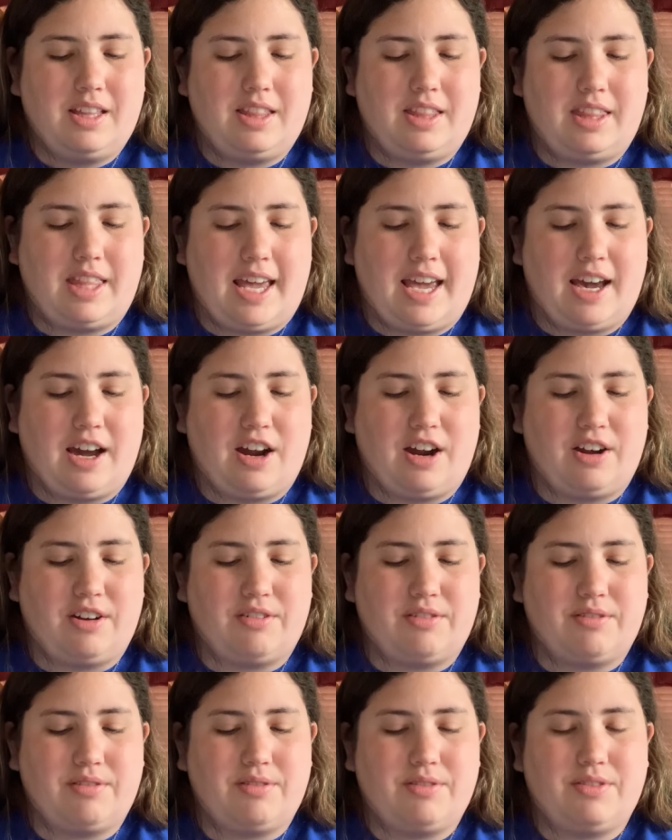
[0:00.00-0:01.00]
They
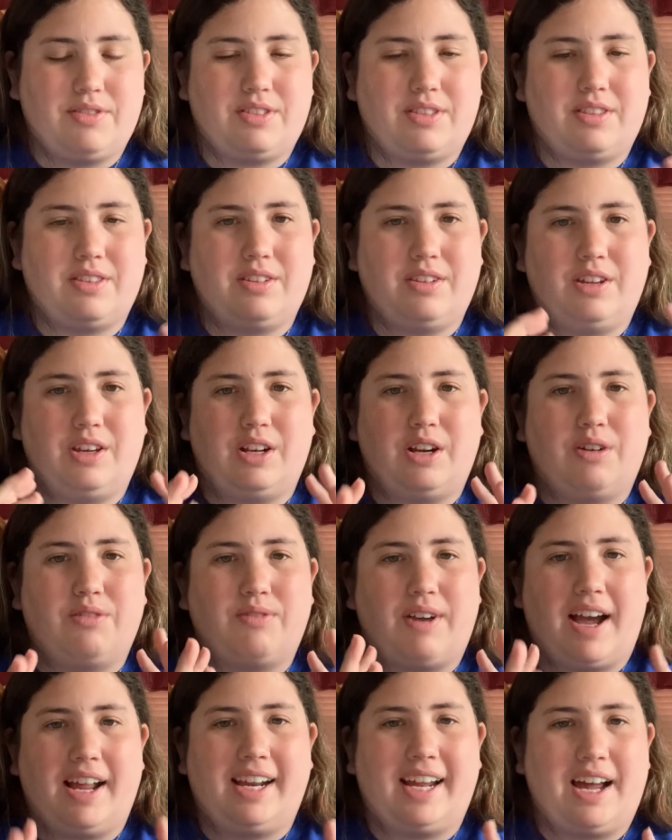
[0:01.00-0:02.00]
are,
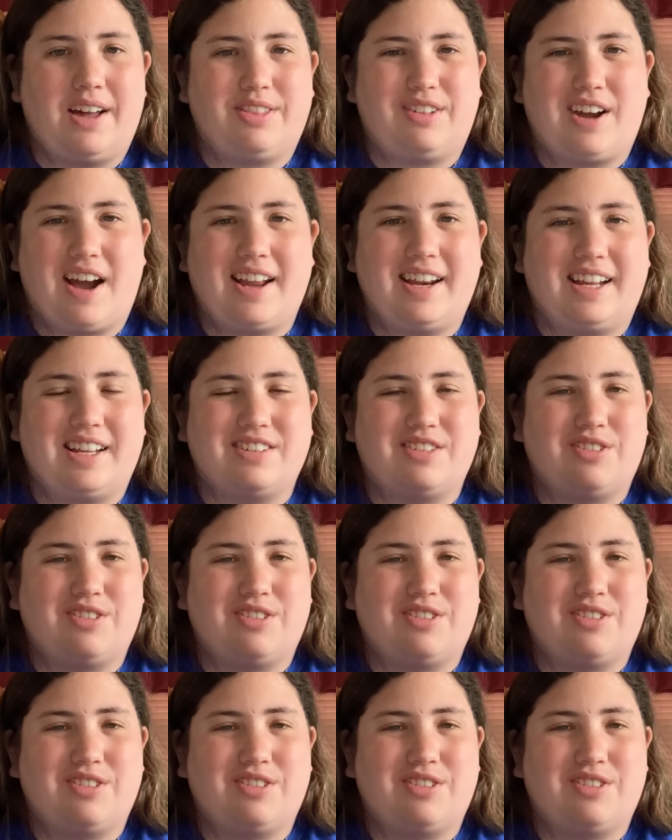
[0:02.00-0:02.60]
writing out their ideas.